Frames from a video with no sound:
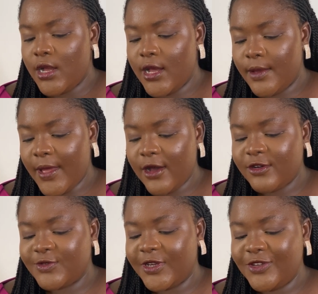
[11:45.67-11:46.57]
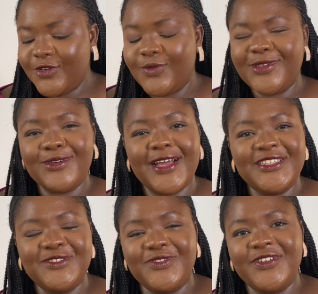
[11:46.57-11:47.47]
How old were you when you
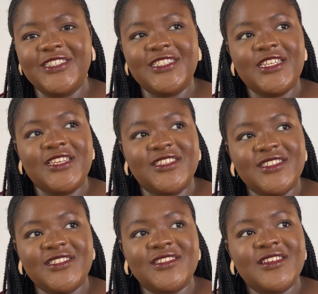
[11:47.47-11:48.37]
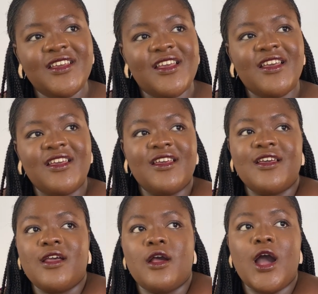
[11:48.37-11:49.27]
had your first kiss?
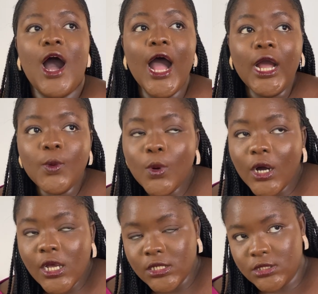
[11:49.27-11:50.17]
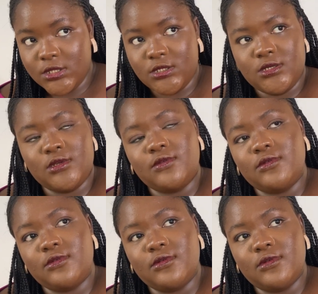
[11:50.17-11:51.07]
I was
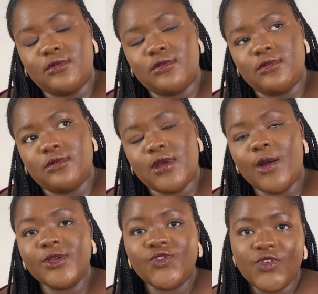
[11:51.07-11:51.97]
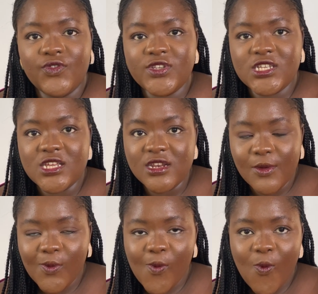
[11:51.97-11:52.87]

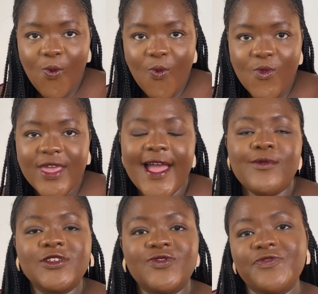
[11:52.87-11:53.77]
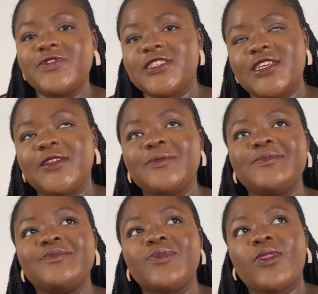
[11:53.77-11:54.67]
15. Yeah, I was 15.